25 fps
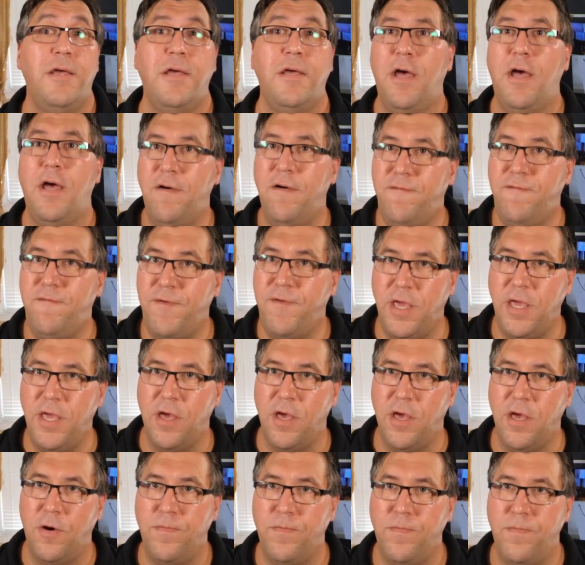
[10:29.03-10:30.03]
a
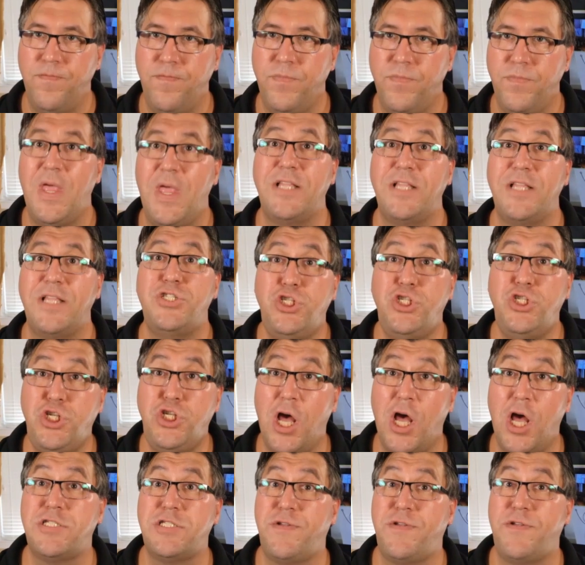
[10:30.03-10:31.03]
video that's
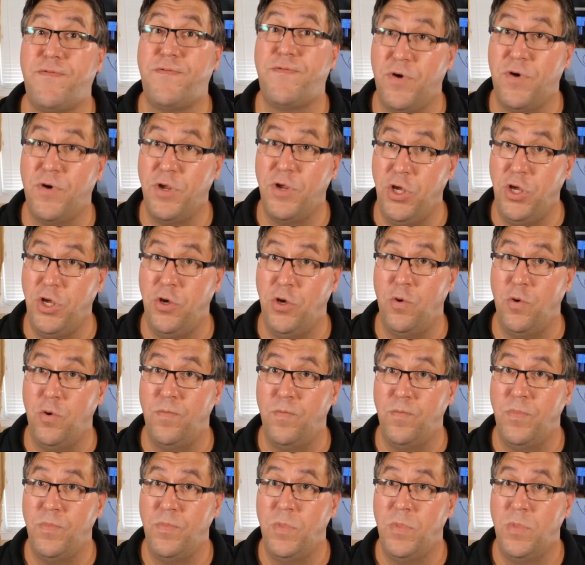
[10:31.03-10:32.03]
just for you.